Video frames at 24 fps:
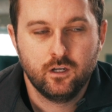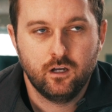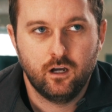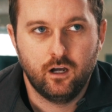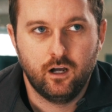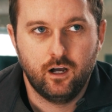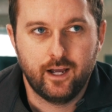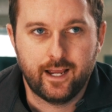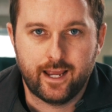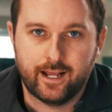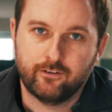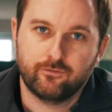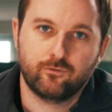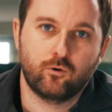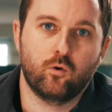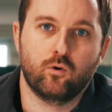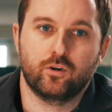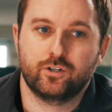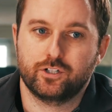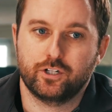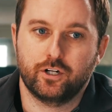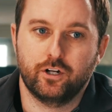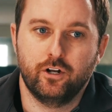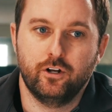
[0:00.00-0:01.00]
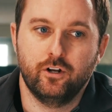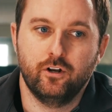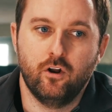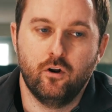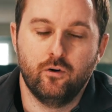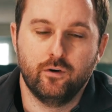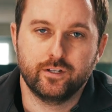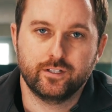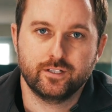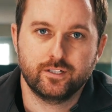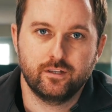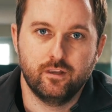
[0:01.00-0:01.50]
And of course, you're going to
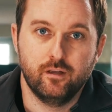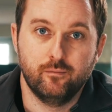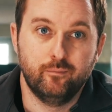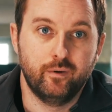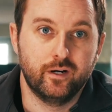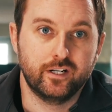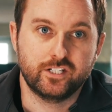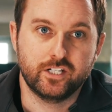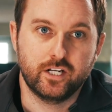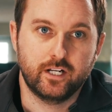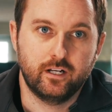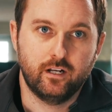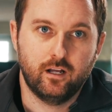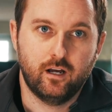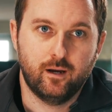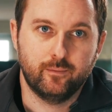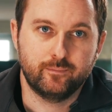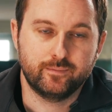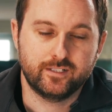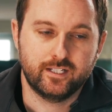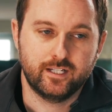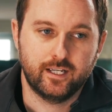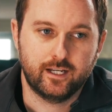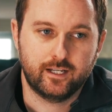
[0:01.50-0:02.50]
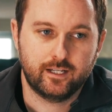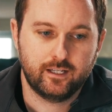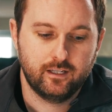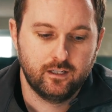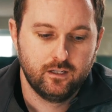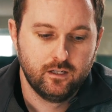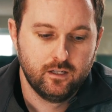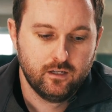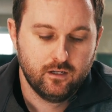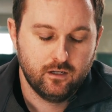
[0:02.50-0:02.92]
notice the budget uptick